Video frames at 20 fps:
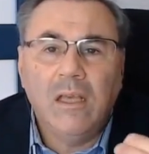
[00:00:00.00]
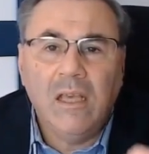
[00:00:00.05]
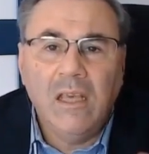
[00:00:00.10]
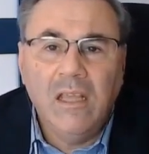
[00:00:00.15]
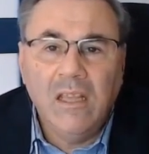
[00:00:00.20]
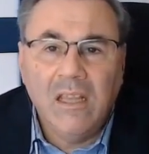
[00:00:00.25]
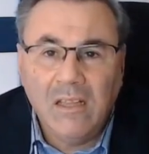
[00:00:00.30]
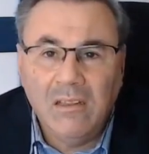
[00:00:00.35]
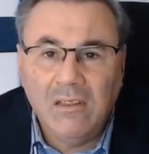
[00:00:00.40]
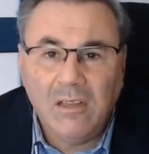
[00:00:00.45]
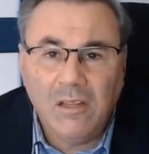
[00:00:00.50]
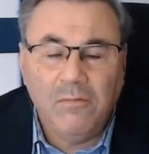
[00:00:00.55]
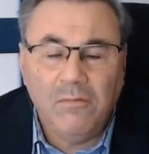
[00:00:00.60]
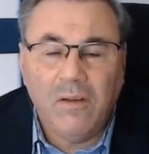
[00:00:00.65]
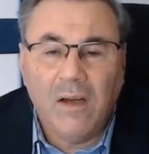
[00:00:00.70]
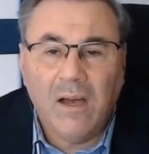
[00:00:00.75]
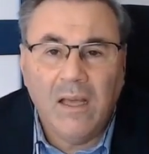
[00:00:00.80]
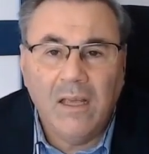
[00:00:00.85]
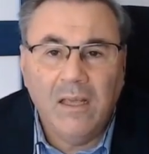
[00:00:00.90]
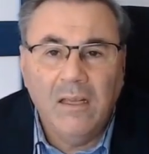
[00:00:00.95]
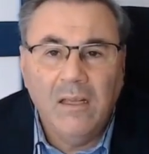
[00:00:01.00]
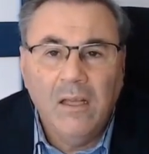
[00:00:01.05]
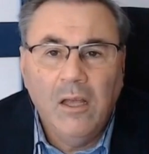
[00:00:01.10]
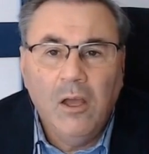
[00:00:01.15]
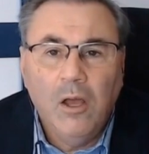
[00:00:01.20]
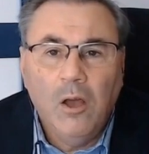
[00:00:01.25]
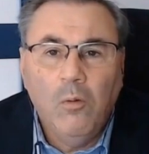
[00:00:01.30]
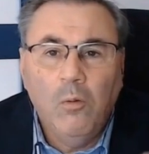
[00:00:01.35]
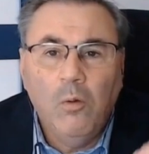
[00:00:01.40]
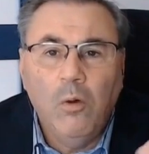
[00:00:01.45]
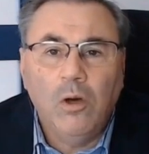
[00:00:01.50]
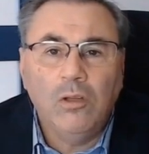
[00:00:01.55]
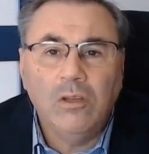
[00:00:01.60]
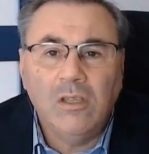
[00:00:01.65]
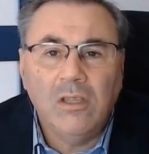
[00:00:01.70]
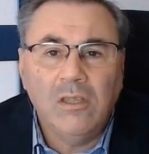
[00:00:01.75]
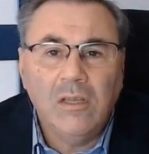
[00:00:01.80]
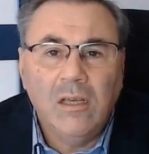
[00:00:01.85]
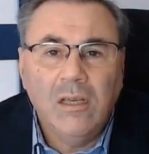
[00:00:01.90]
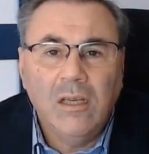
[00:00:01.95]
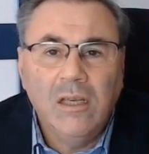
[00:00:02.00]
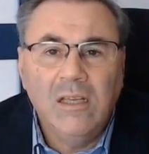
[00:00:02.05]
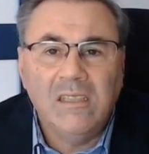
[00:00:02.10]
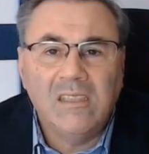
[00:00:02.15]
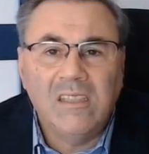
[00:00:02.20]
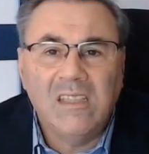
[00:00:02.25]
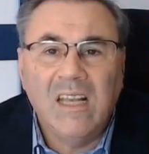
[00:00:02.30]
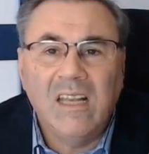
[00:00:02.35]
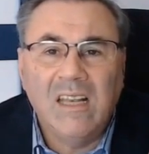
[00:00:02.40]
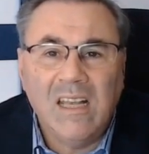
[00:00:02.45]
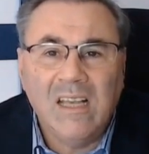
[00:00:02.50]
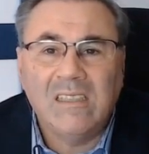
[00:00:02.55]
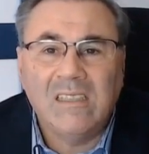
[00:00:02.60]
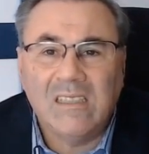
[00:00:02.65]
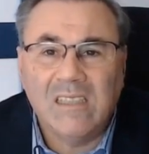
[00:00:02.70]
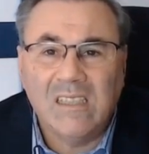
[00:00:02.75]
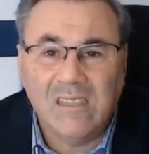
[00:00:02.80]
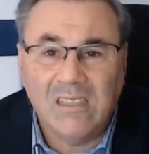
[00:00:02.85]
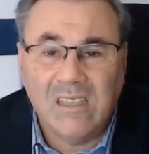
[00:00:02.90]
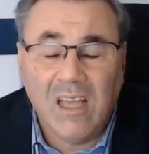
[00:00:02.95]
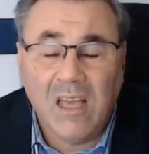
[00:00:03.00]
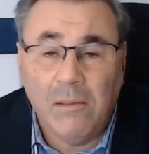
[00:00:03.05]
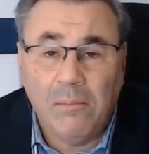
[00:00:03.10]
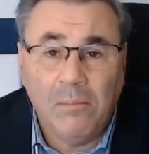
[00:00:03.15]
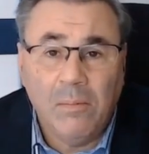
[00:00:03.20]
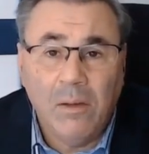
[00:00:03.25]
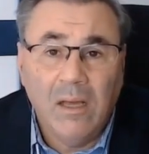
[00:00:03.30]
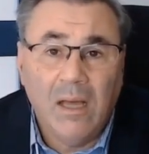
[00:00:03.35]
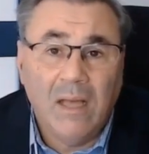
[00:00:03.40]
identify what is the next step.